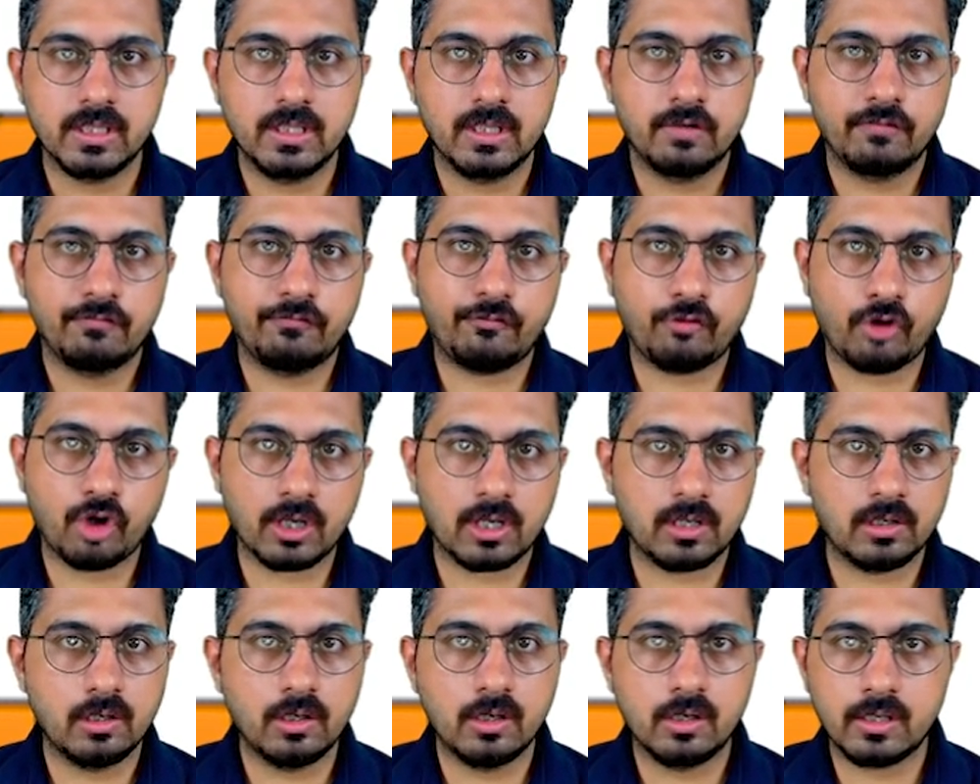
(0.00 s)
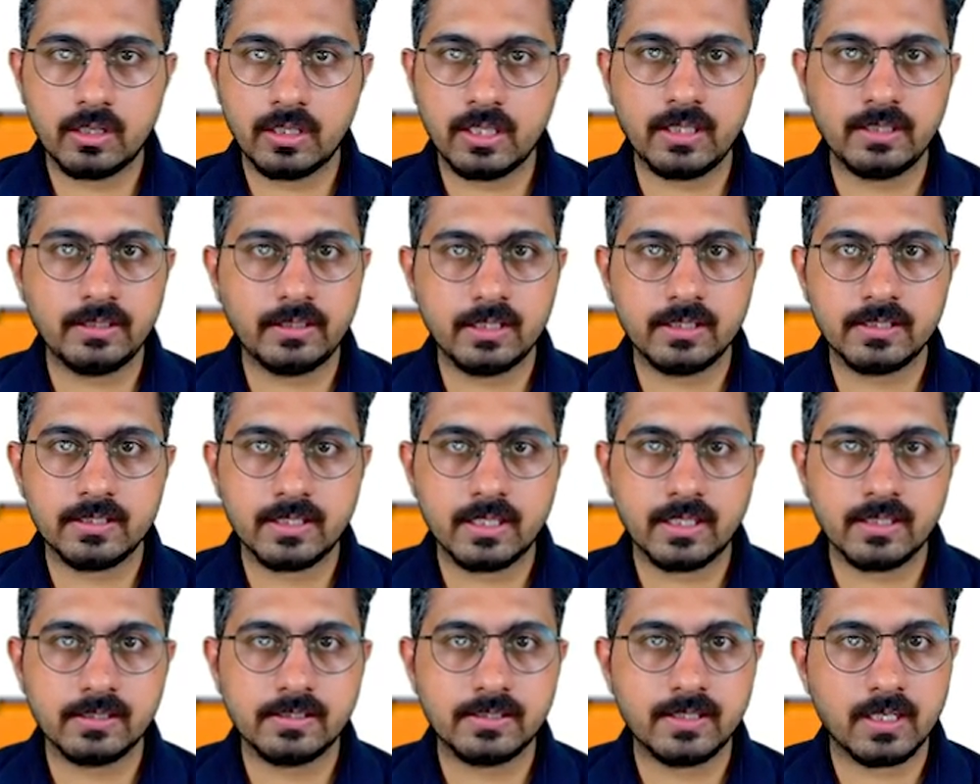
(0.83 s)
for learning these
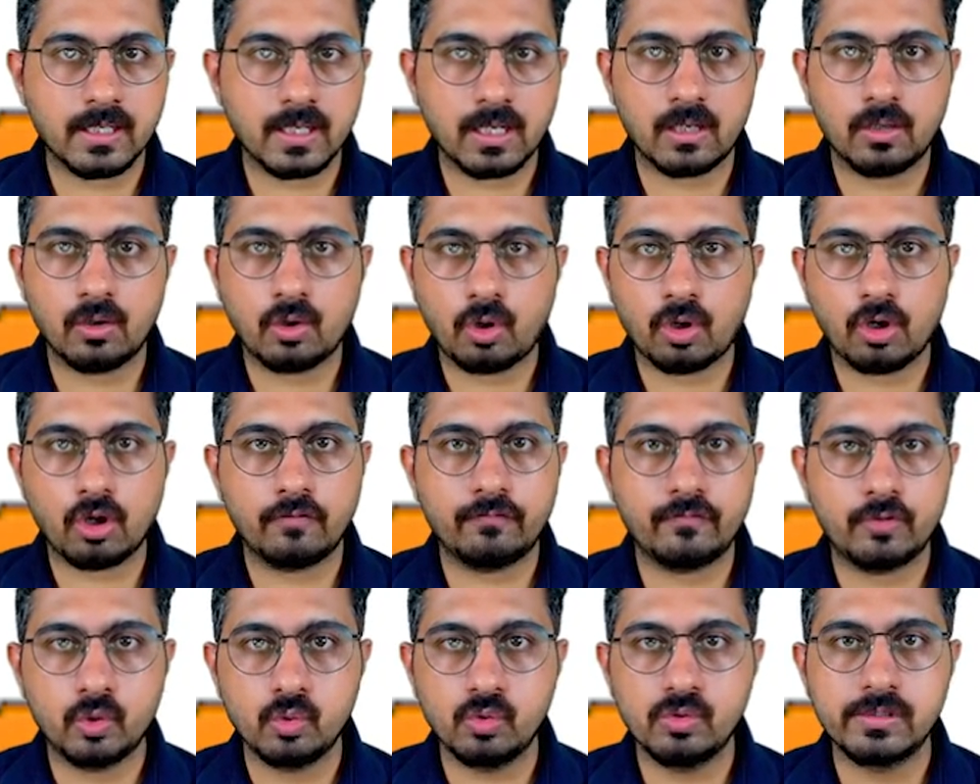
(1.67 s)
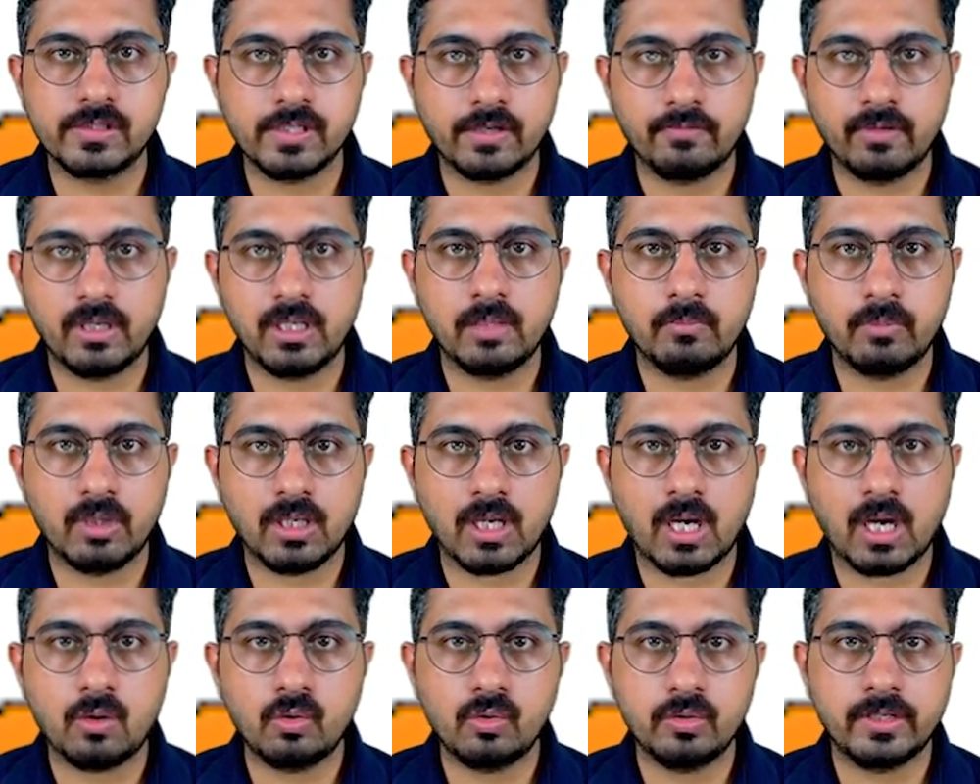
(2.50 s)
skills, there are a lot of tools available
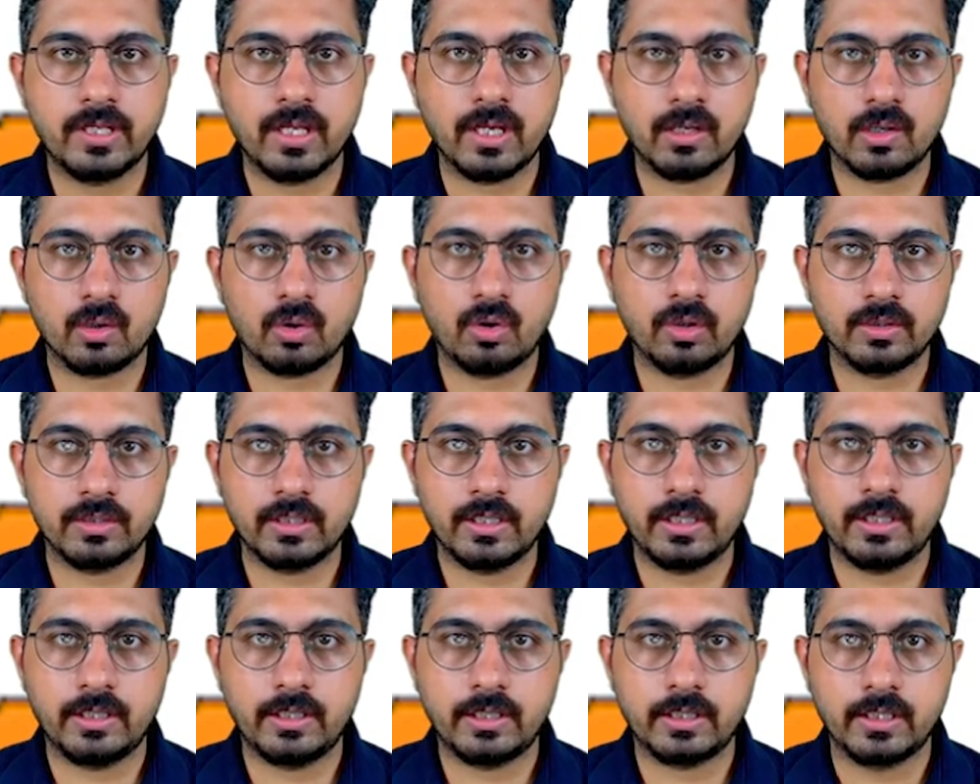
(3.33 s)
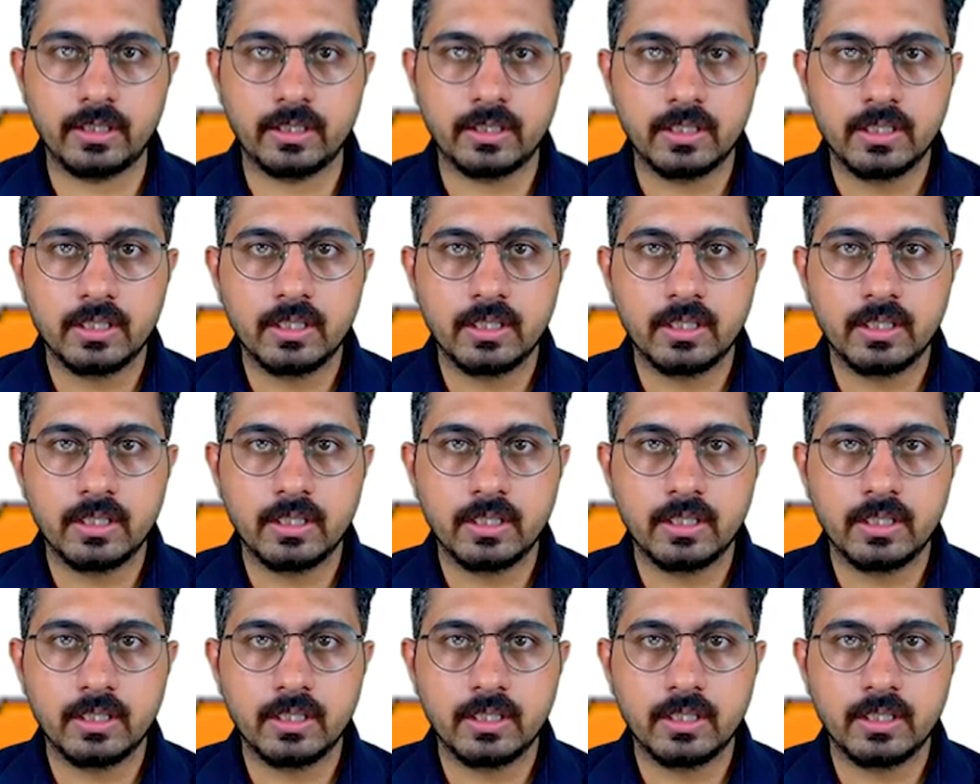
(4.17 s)
out there on the internet.